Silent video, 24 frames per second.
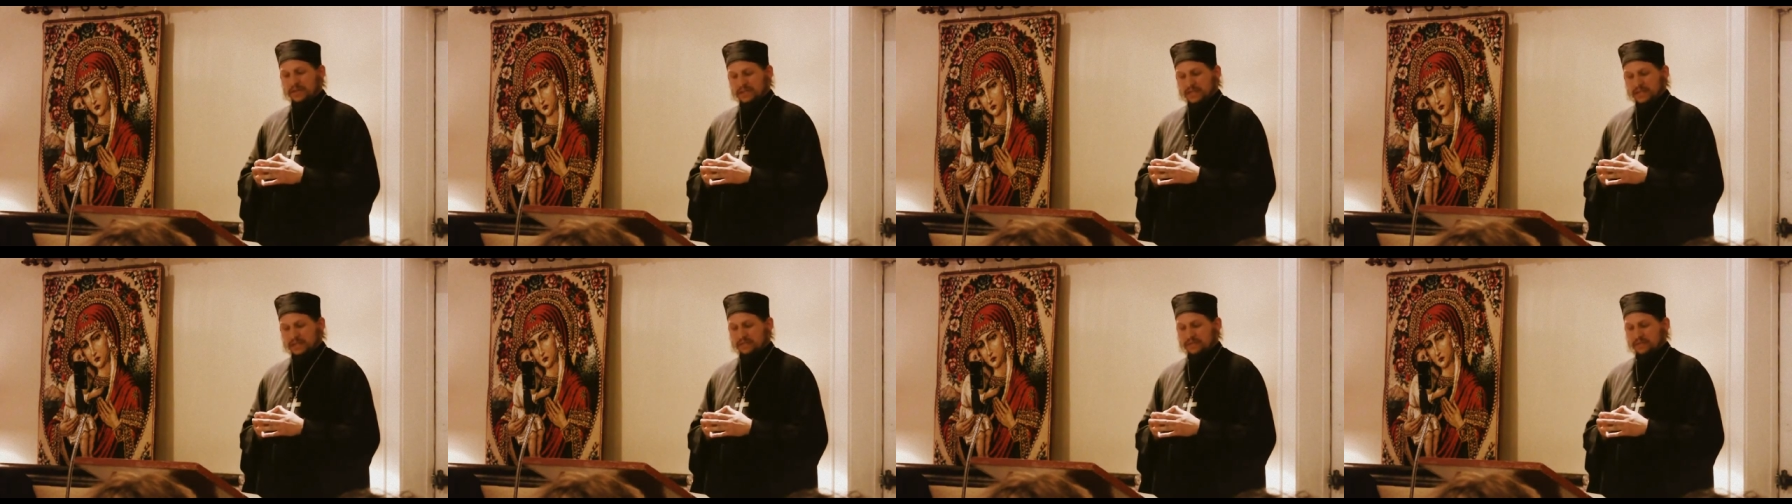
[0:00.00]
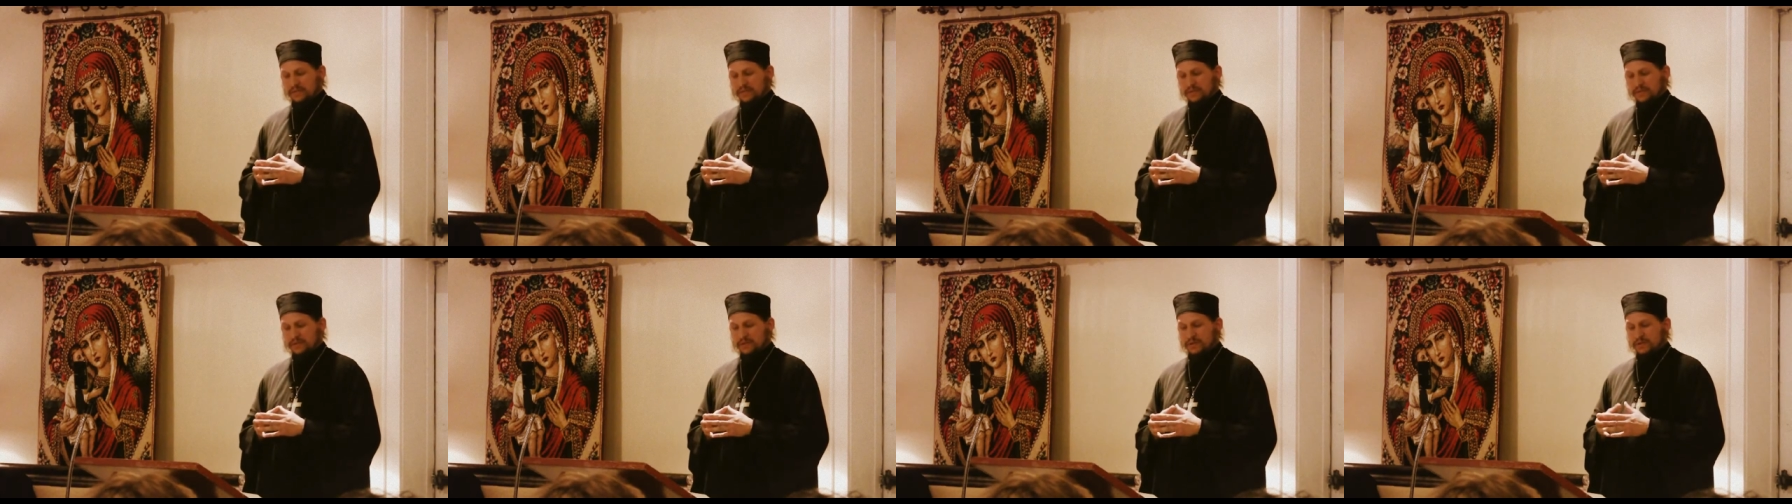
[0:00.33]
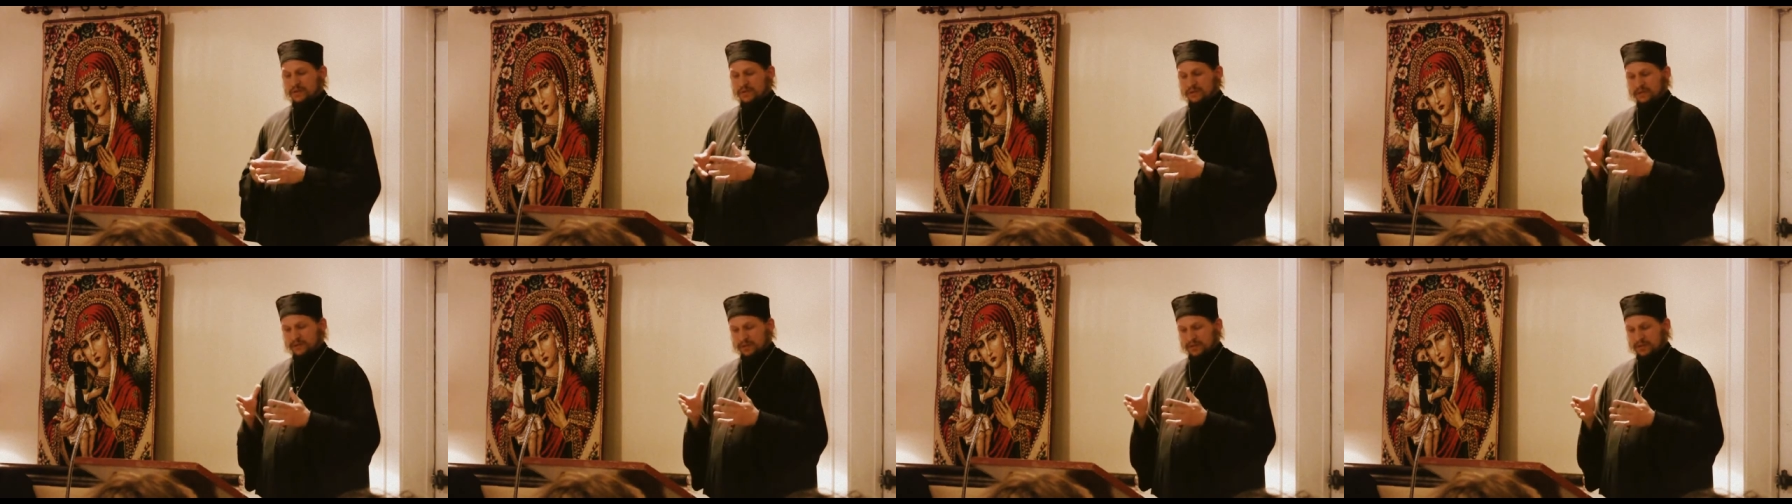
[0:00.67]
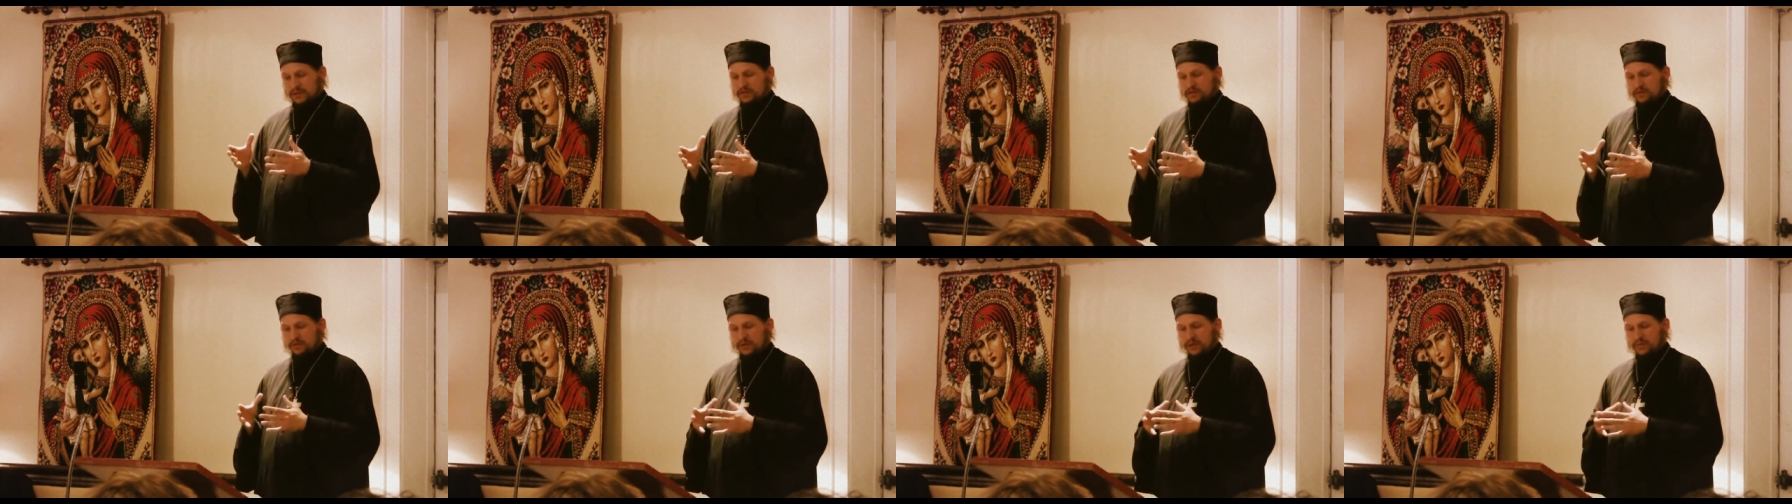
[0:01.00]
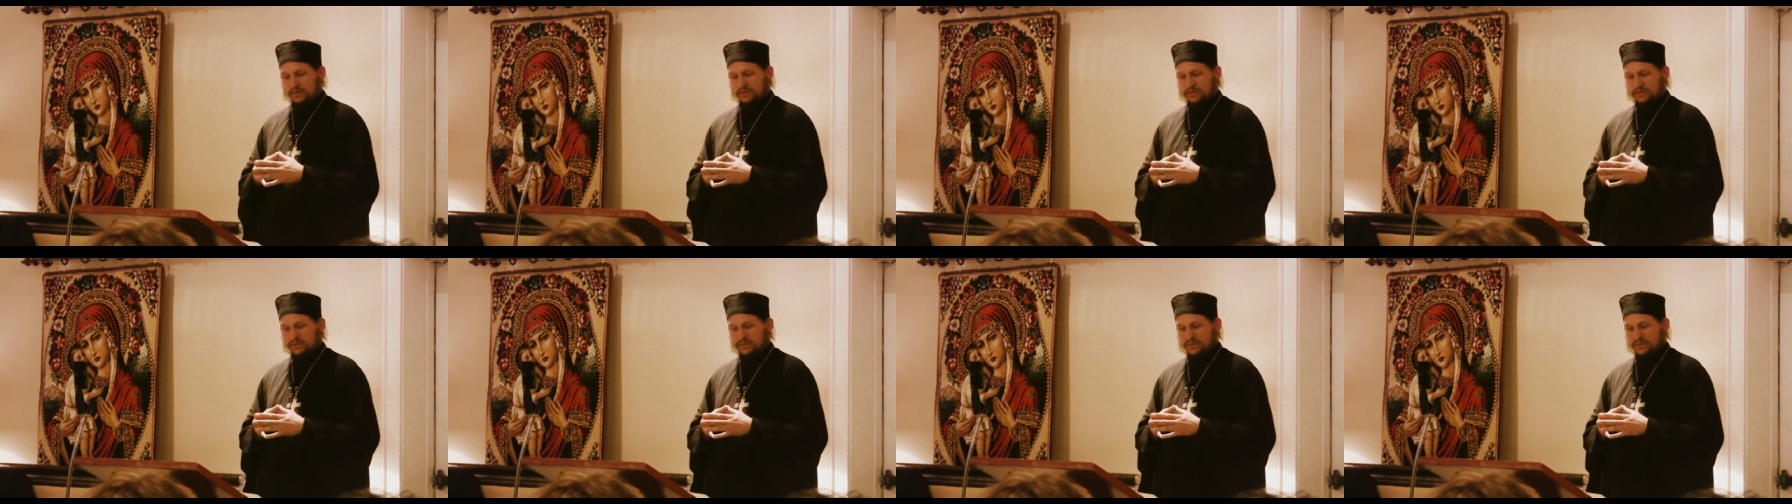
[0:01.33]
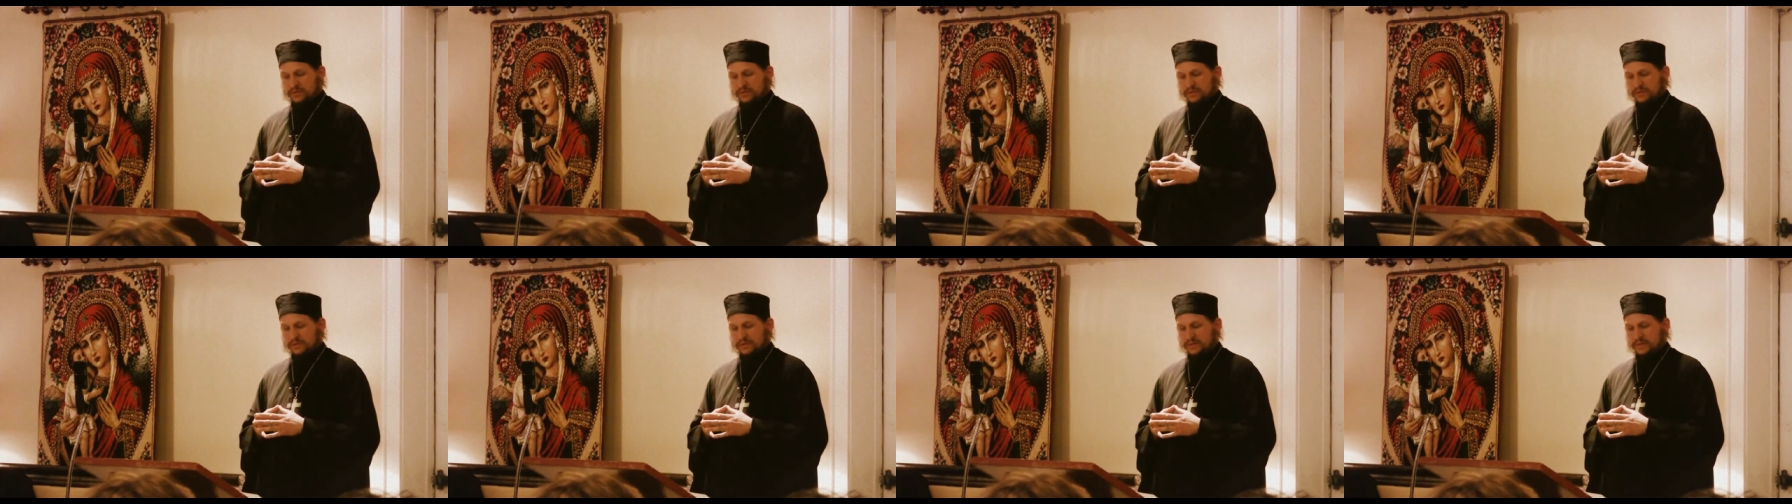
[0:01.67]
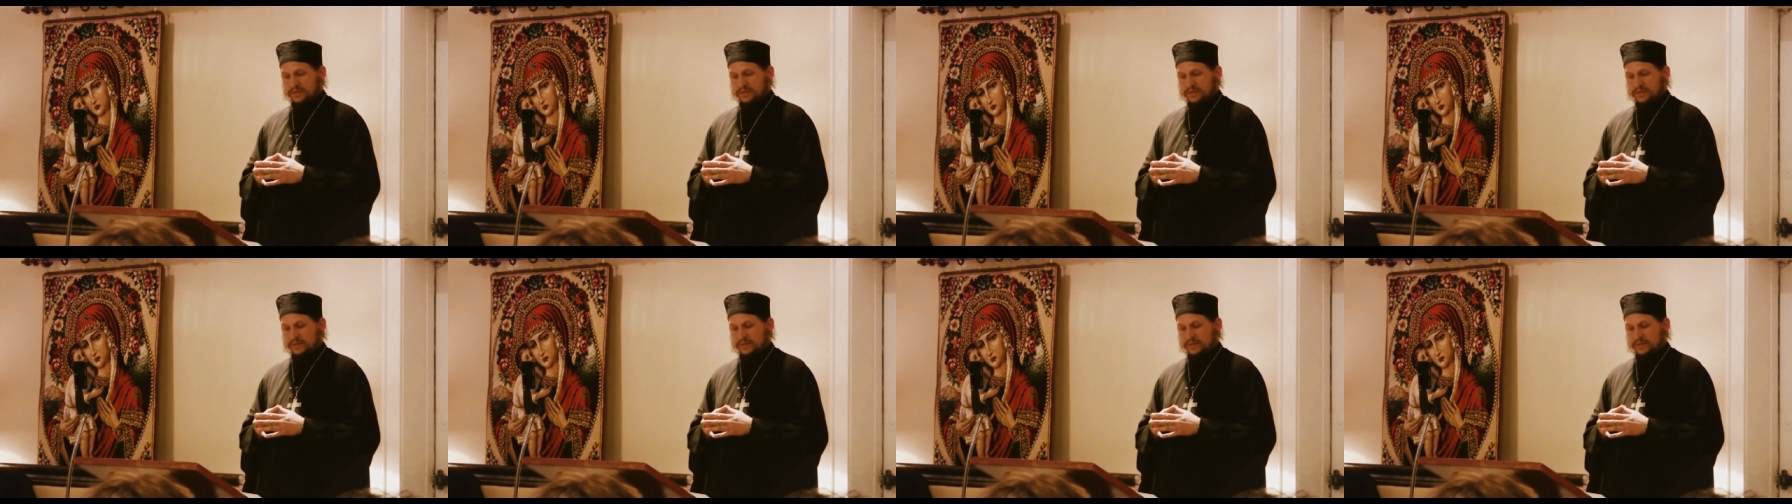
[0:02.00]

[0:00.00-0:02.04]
give you these troubles.